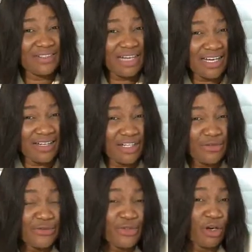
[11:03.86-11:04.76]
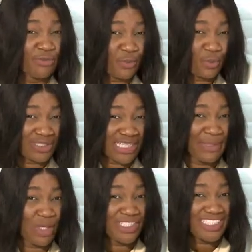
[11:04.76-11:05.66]
a review of
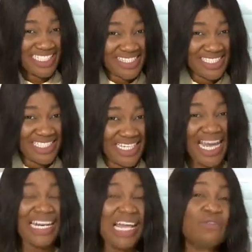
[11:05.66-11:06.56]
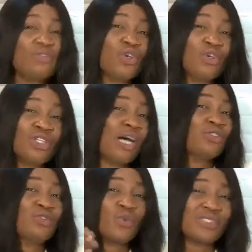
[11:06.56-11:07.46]
watermelon yesterday, and I even told you how
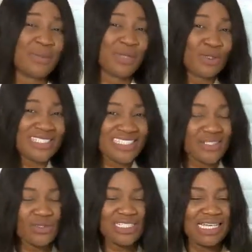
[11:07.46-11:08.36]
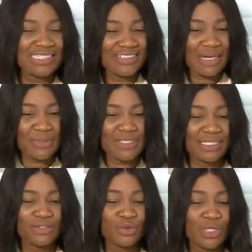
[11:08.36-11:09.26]
to do watermelon tea. So these are therapies
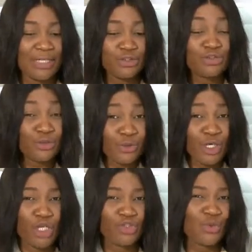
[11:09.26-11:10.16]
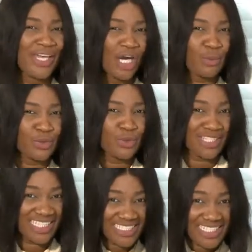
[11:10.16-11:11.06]
that you can do to help your
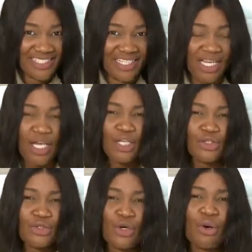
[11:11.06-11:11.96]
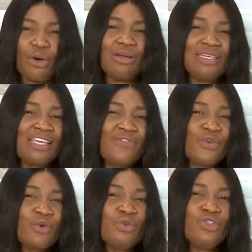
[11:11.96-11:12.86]
kidneys. You know, if
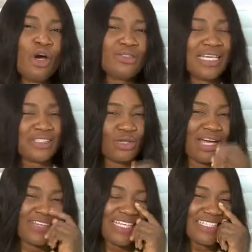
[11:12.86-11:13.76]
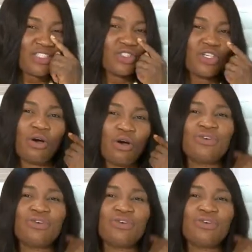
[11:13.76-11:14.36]
you know that you have a history